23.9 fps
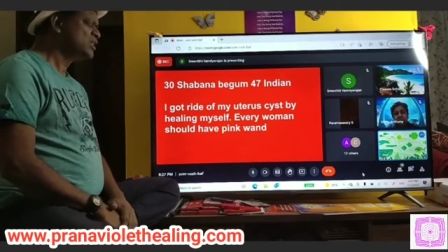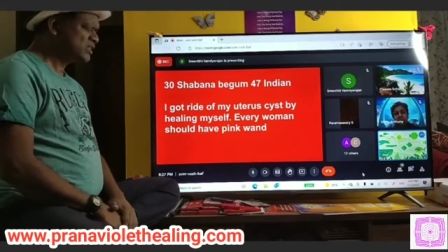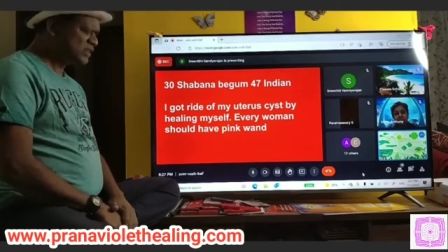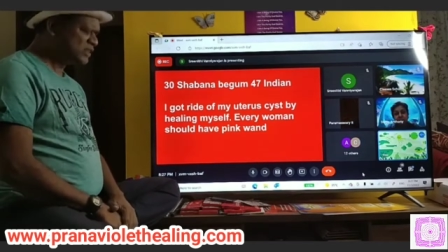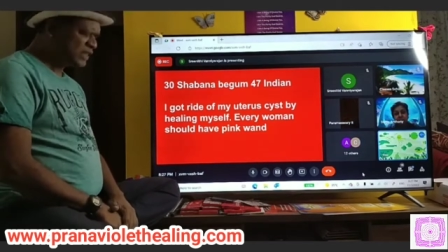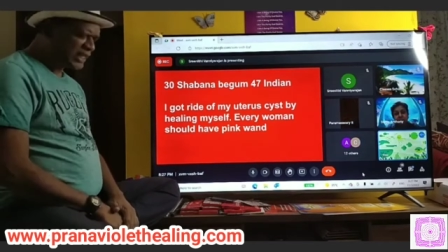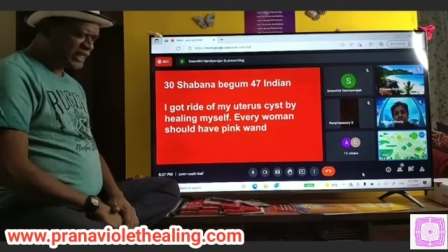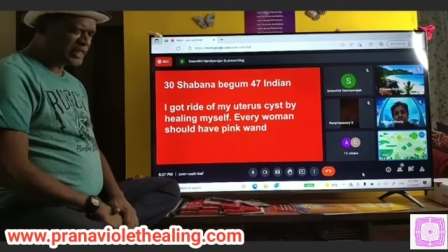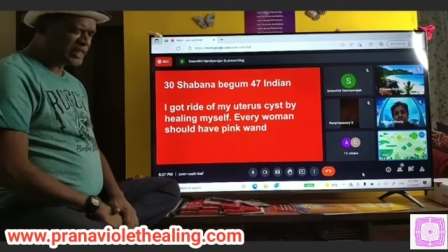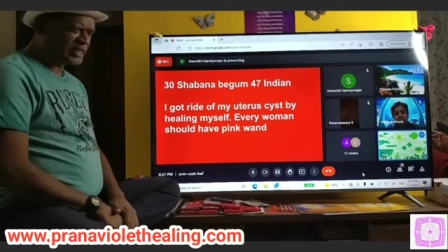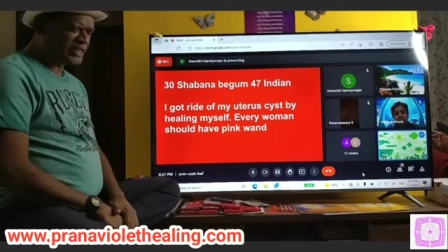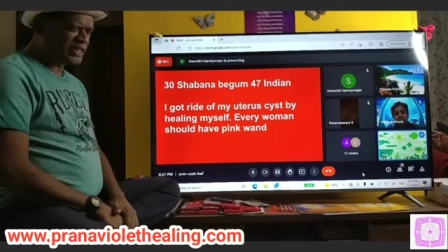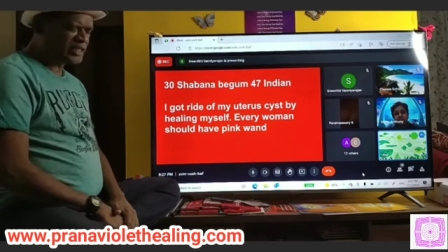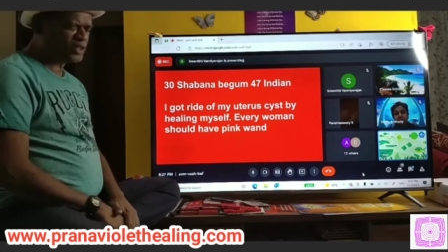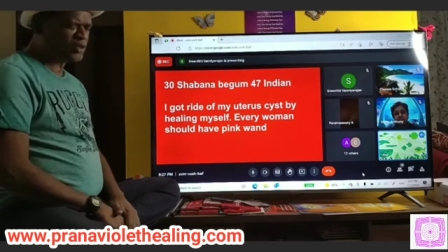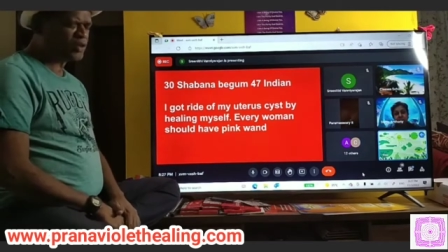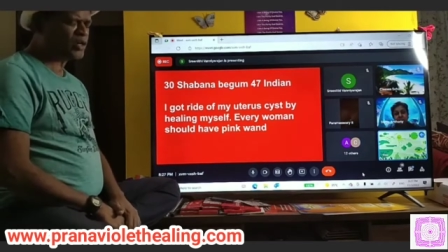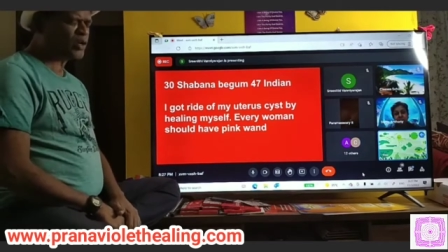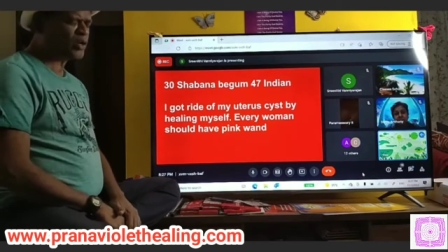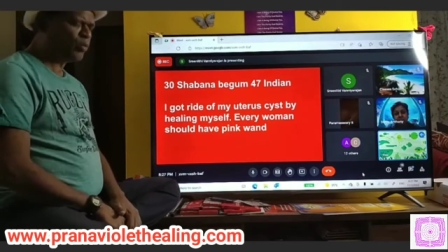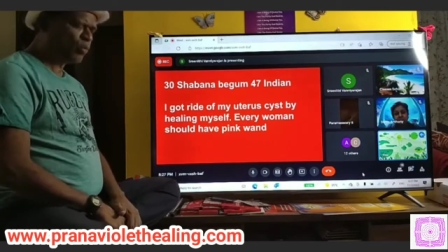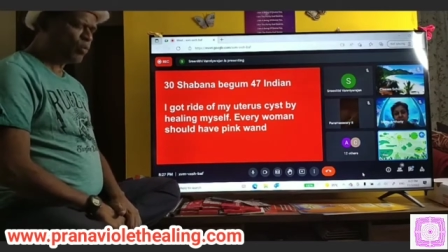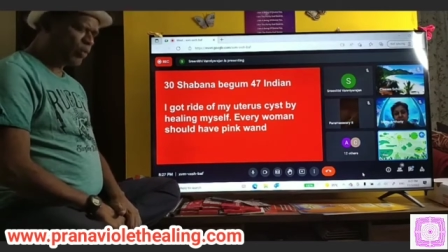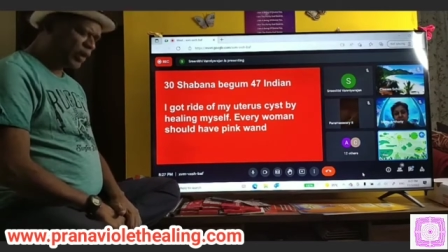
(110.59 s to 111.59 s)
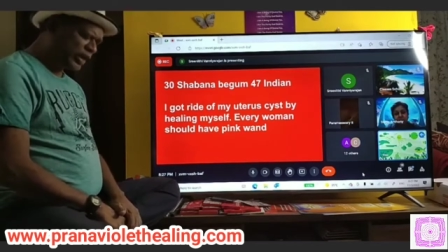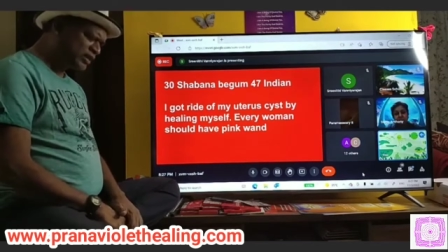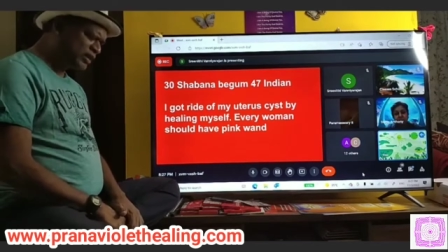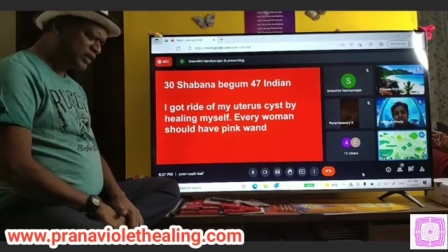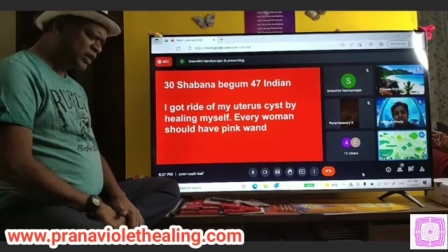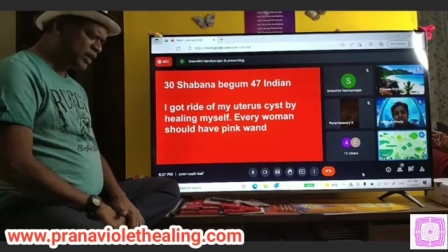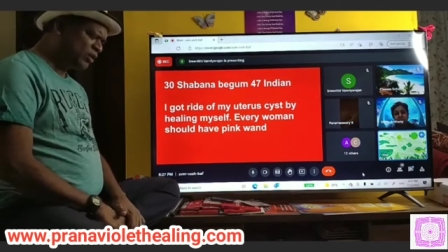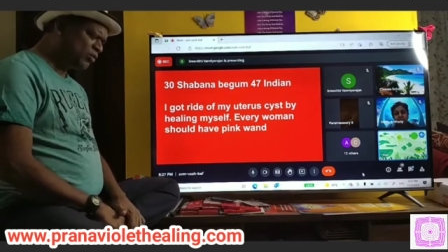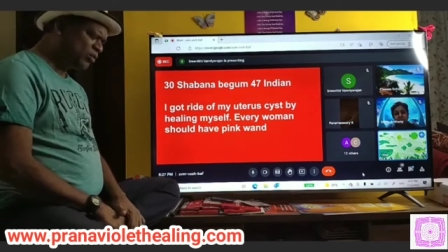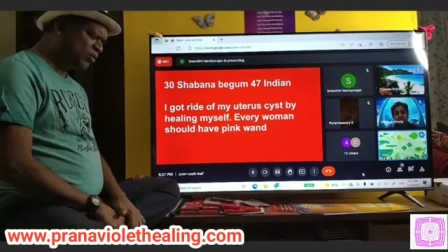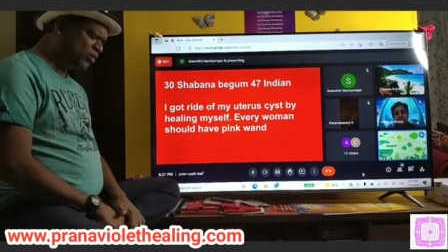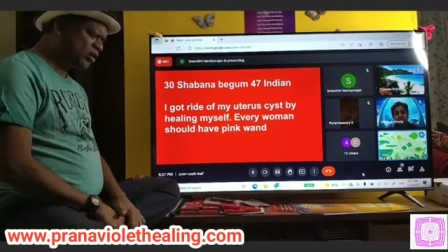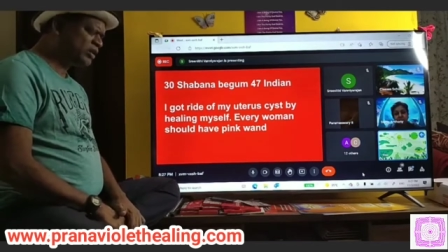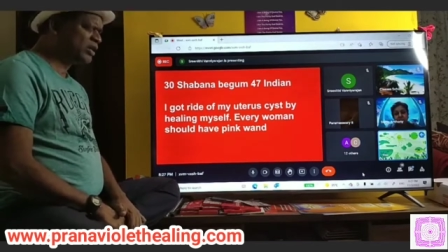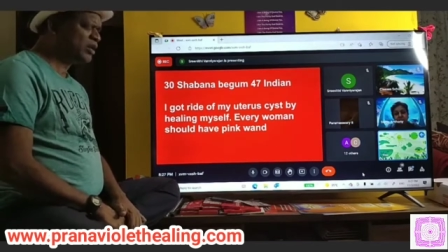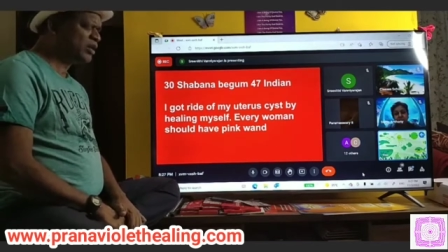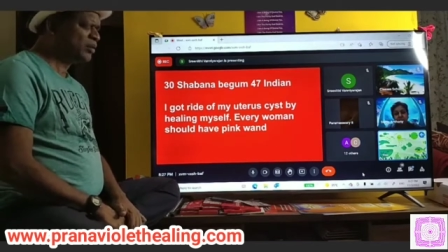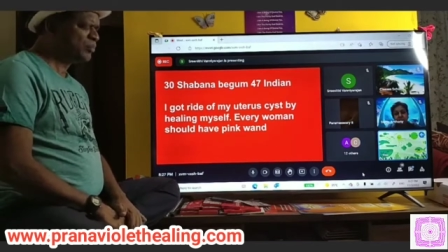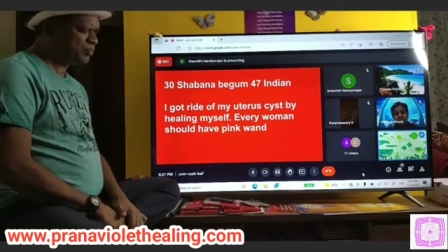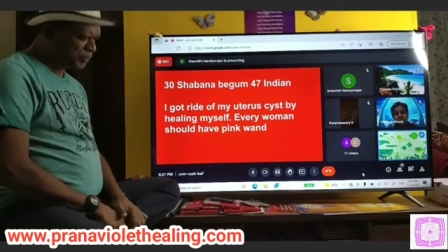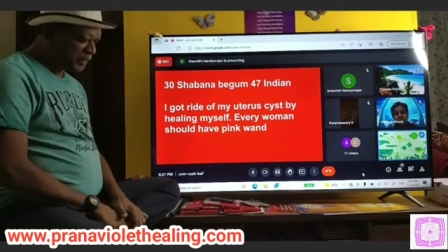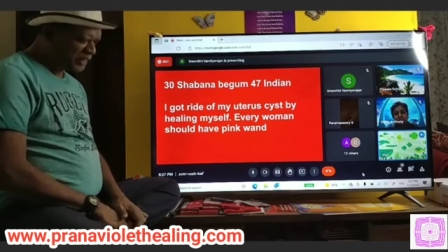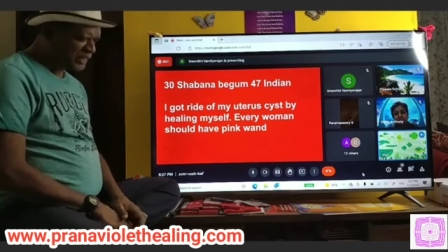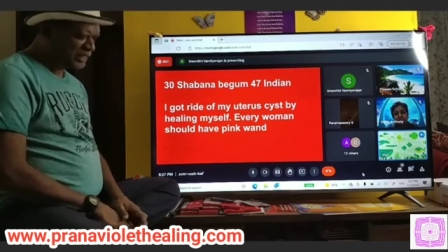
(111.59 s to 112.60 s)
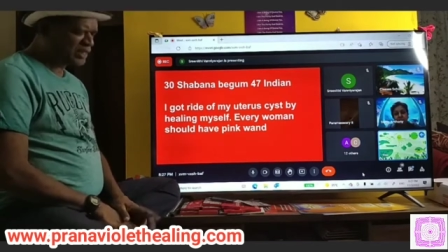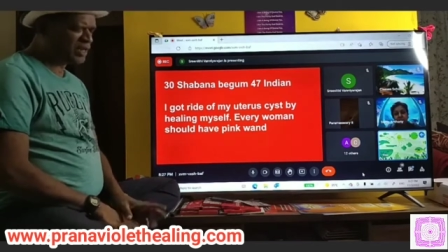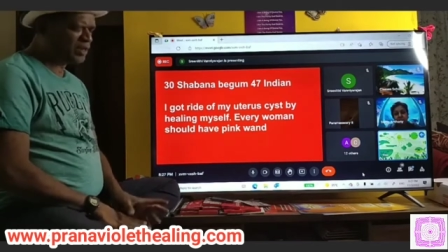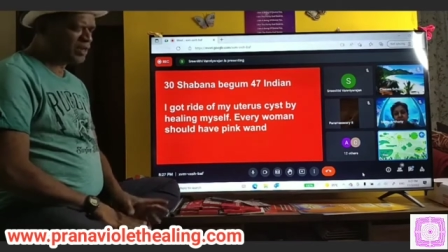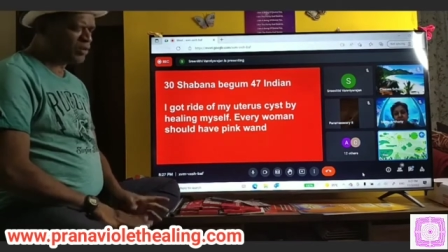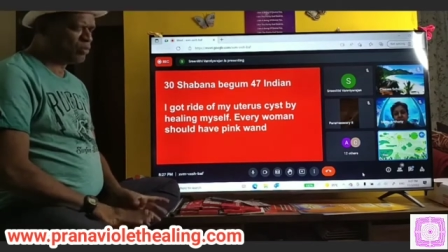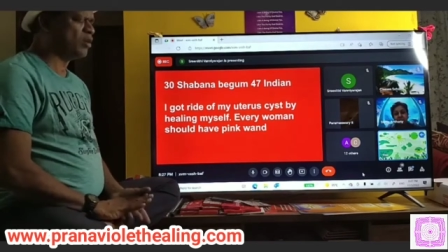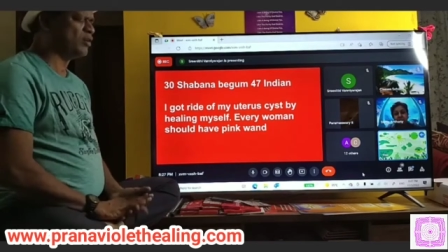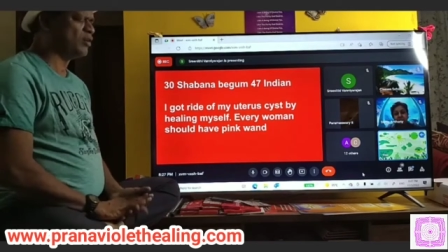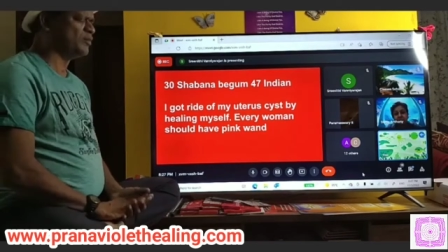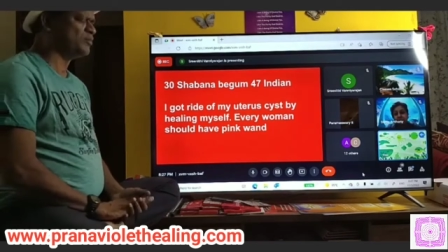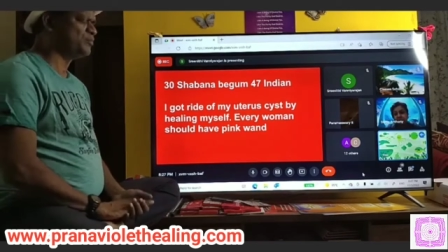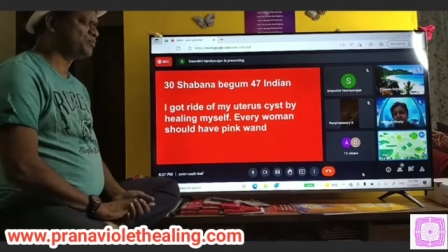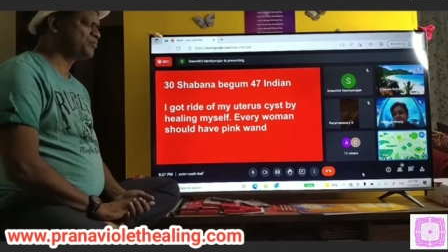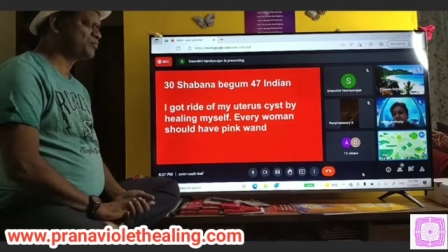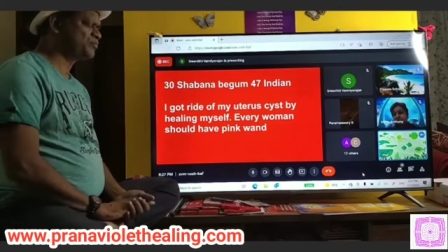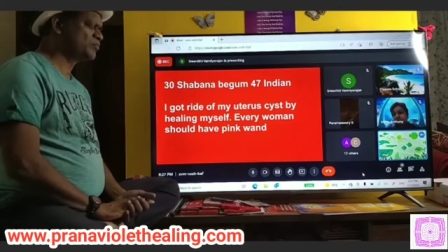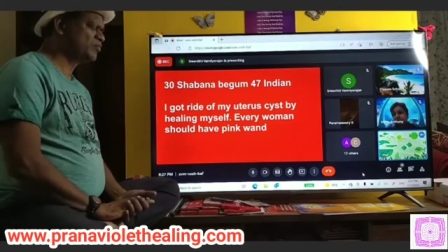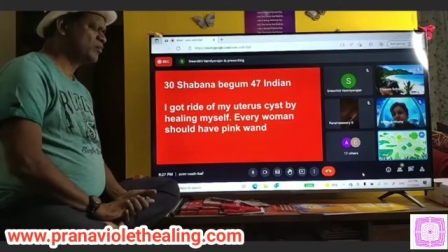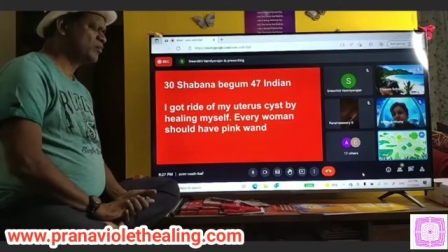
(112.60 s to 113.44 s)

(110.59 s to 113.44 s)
Second day, they got a white color one and a pink color one.